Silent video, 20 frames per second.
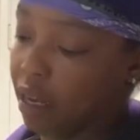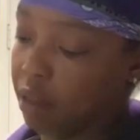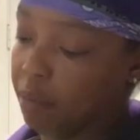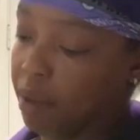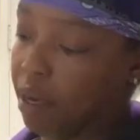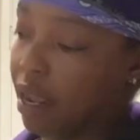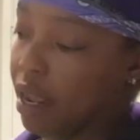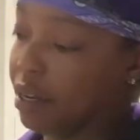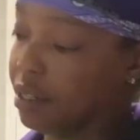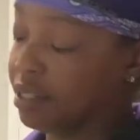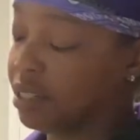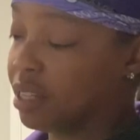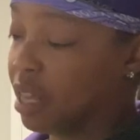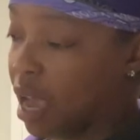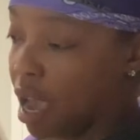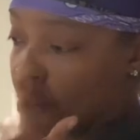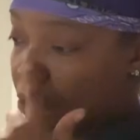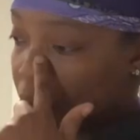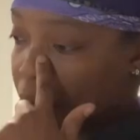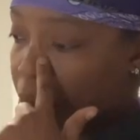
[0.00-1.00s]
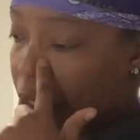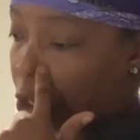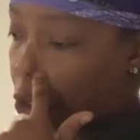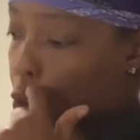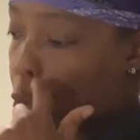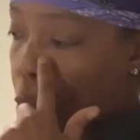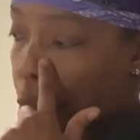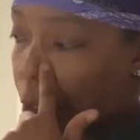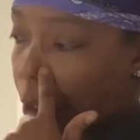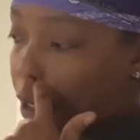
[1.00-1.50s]
lemonade inside would be
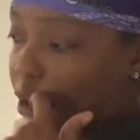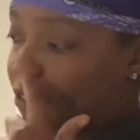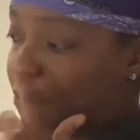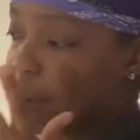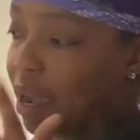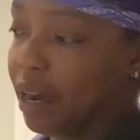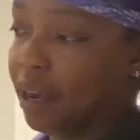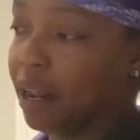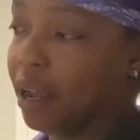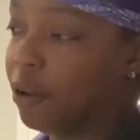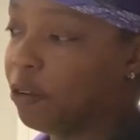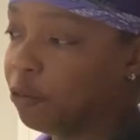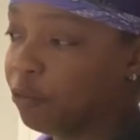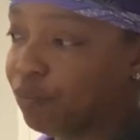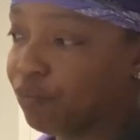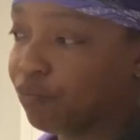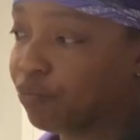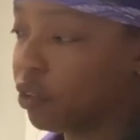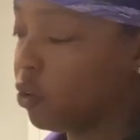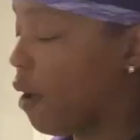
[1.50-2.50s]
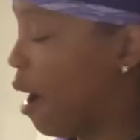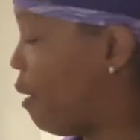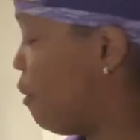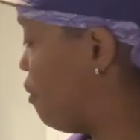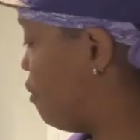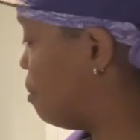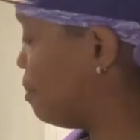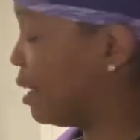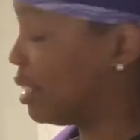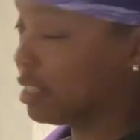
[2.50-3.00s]
cool enough by now, right? What
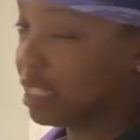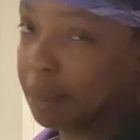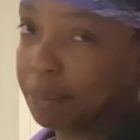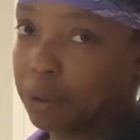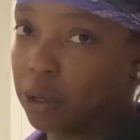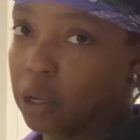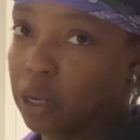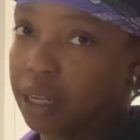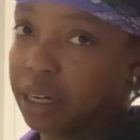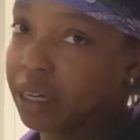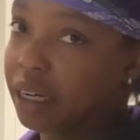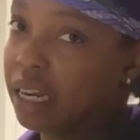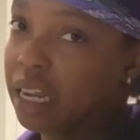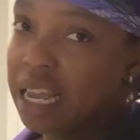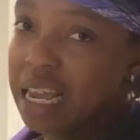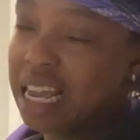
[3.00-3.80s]
we mixed up earlier.